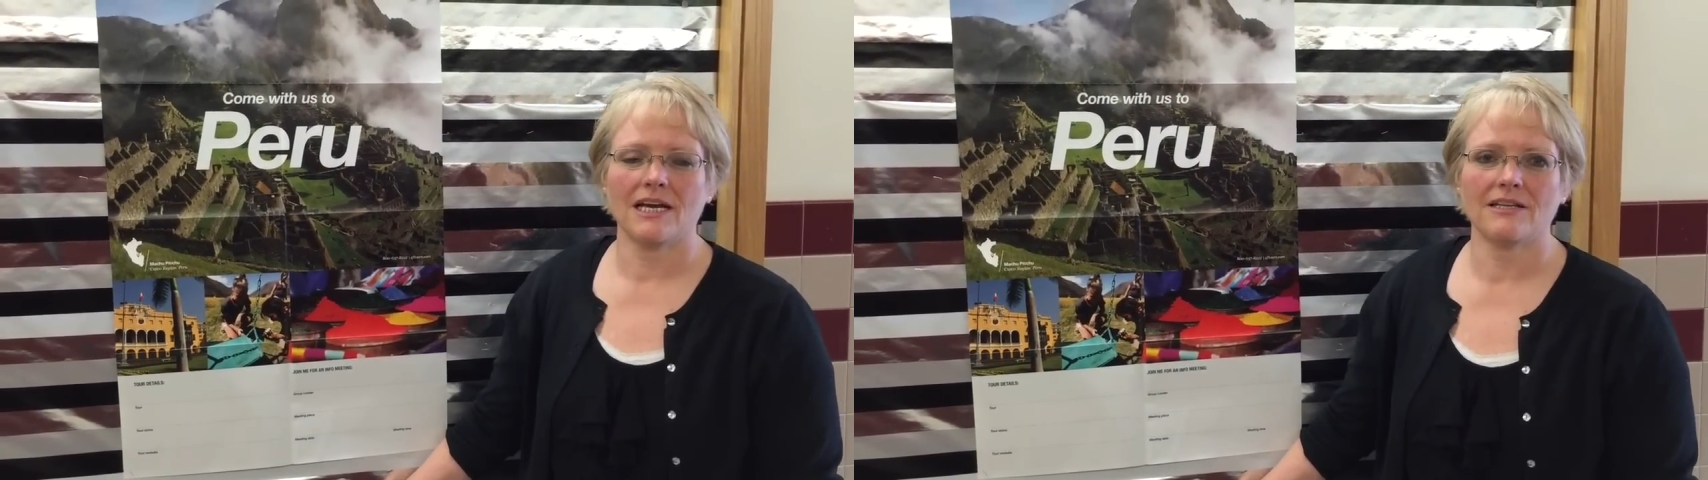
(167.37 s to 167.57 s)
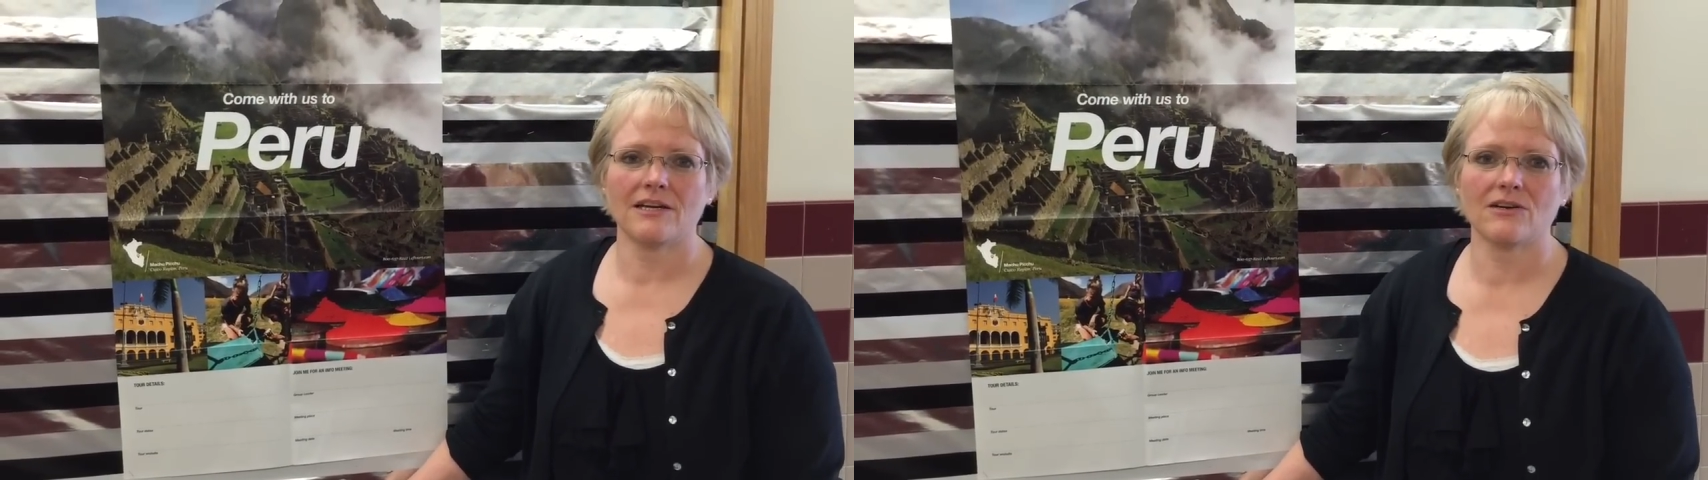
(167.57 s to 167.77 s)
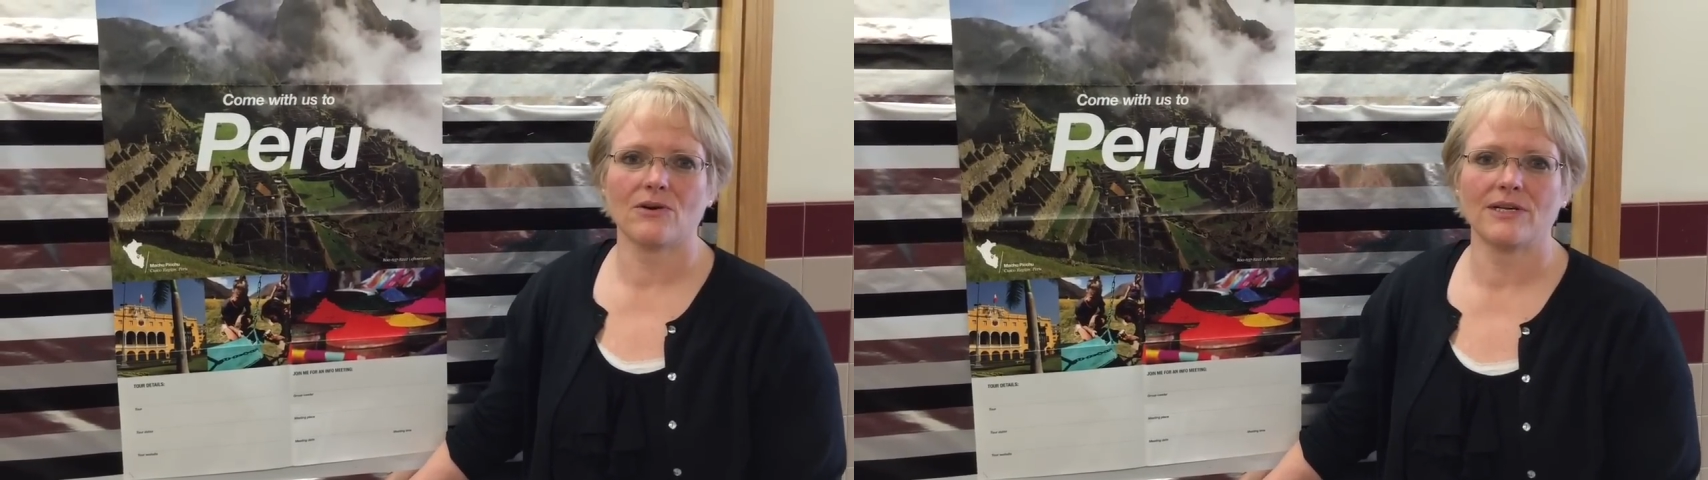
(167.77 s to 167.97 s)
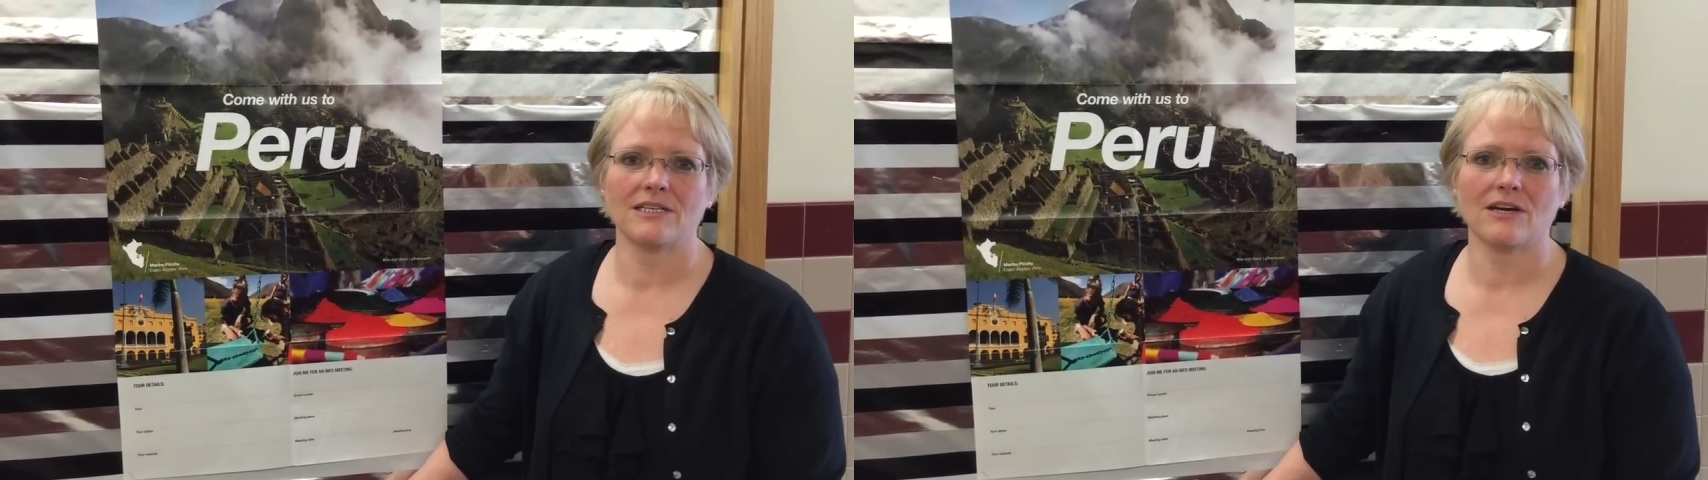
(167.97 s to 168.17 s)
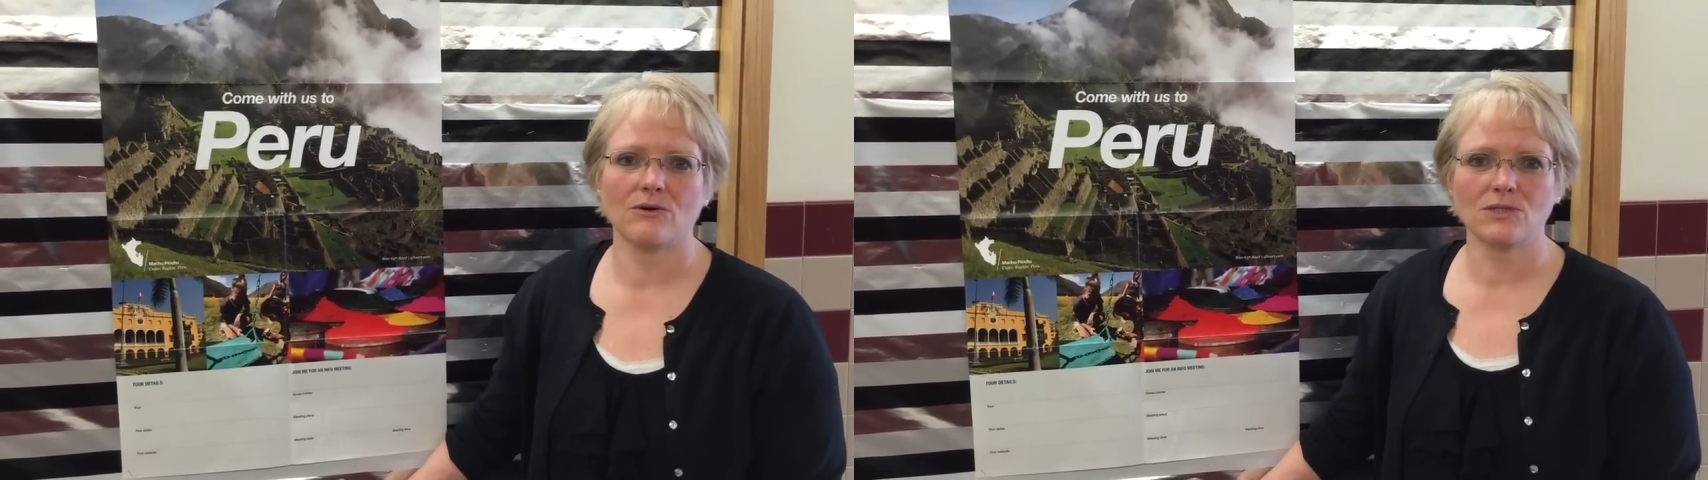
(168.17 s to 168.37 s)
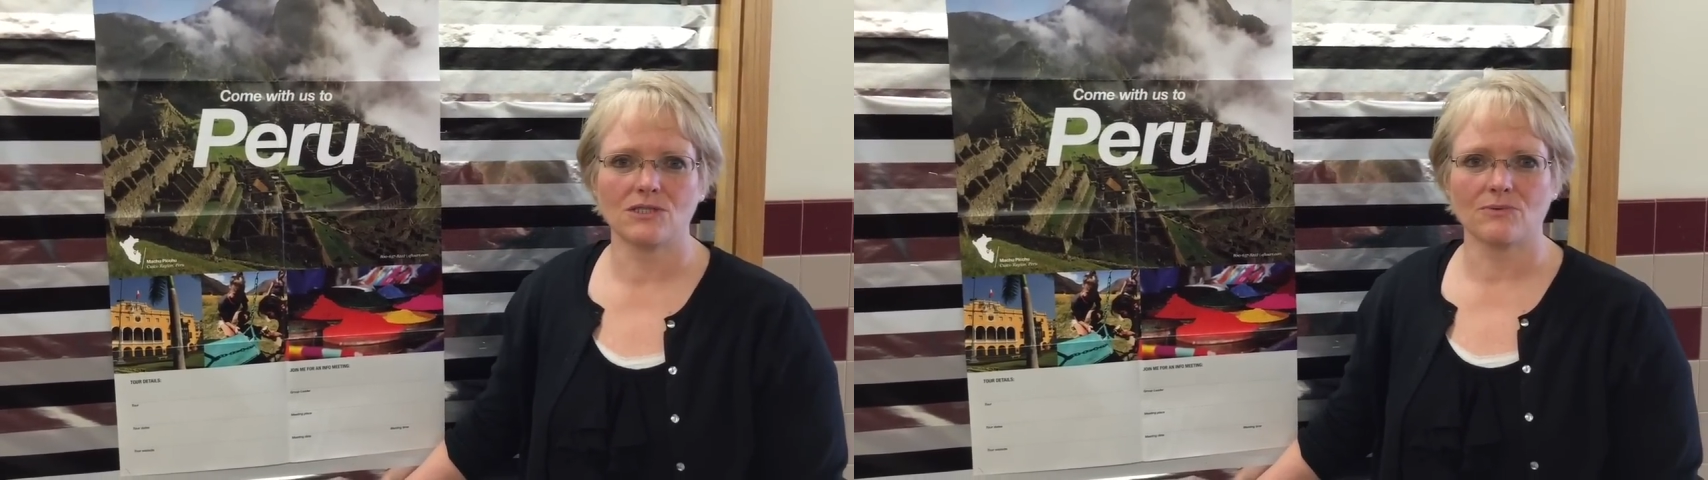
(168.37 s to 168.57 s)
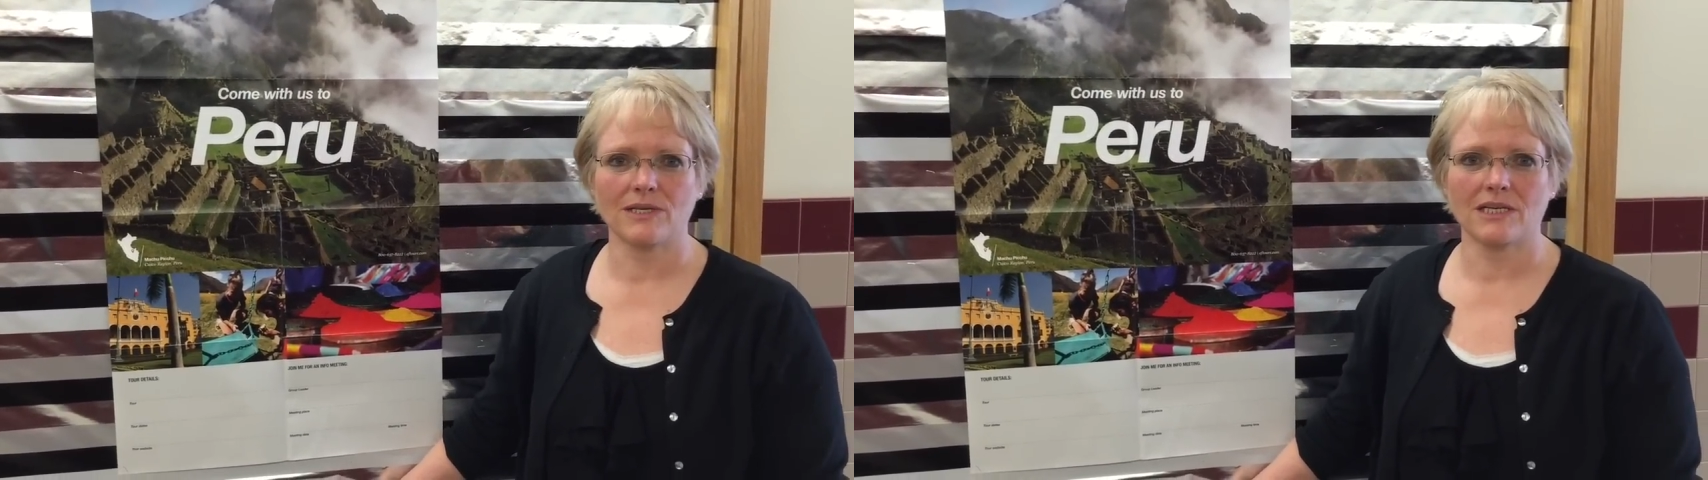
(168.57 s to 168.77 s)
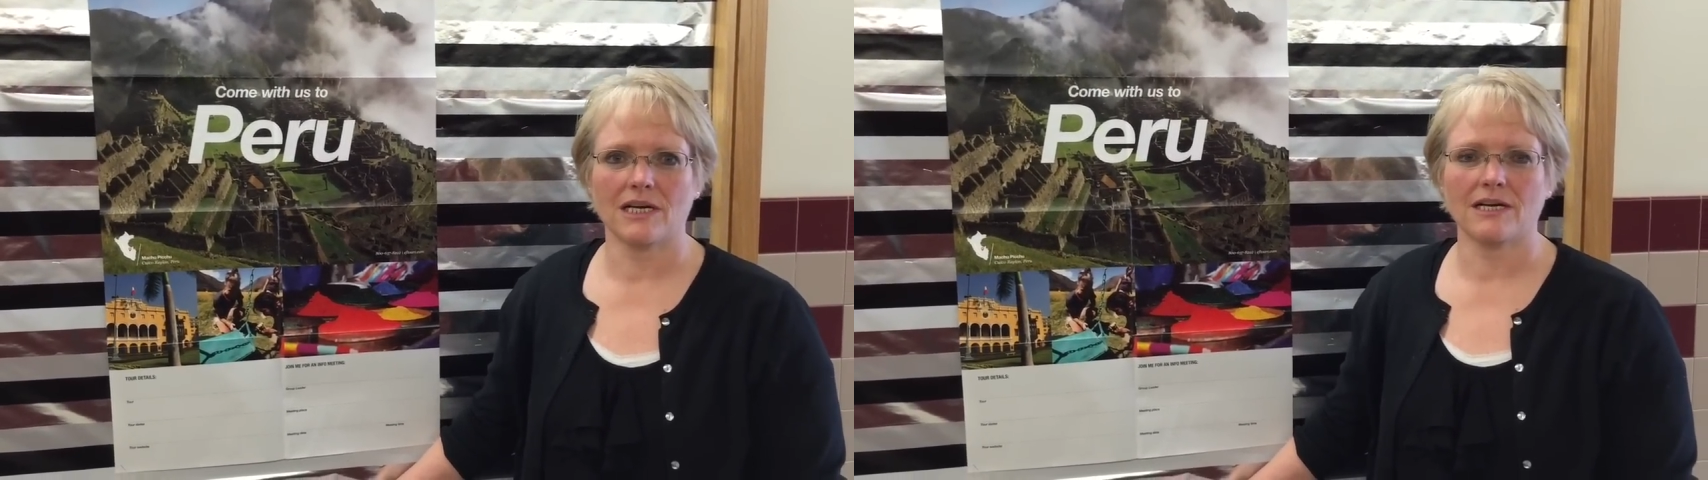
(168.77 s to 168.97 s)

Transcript: and they're going to Costa Rica.